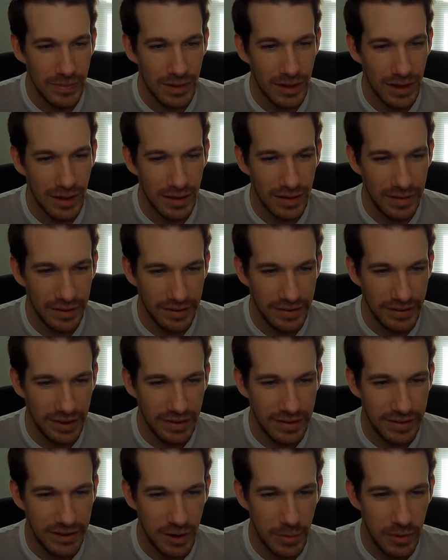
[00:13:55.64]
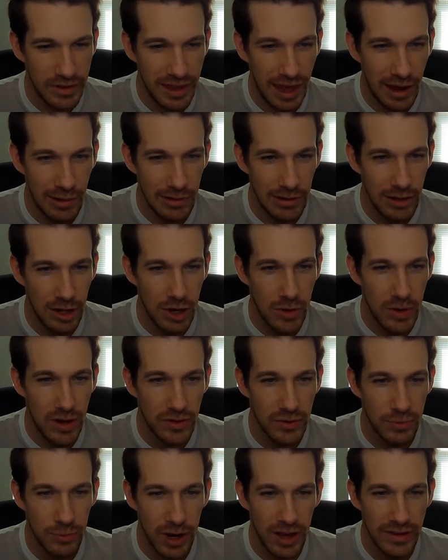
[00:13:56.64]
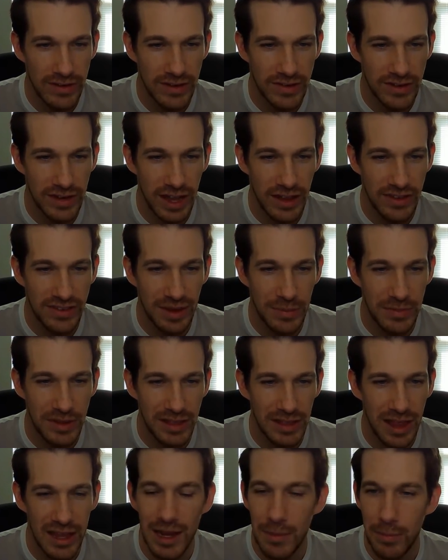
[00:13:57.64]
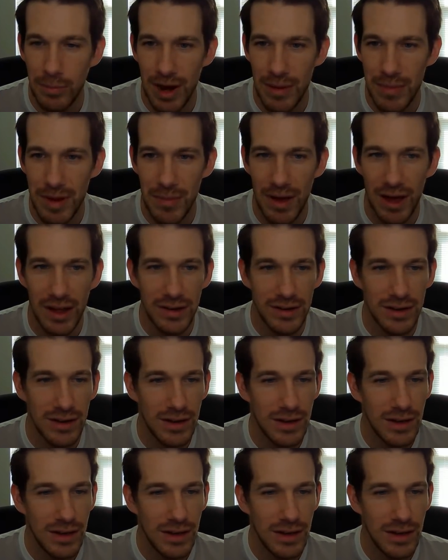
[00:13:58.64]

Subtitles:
consistency with how low his res is against something like a Bremimond.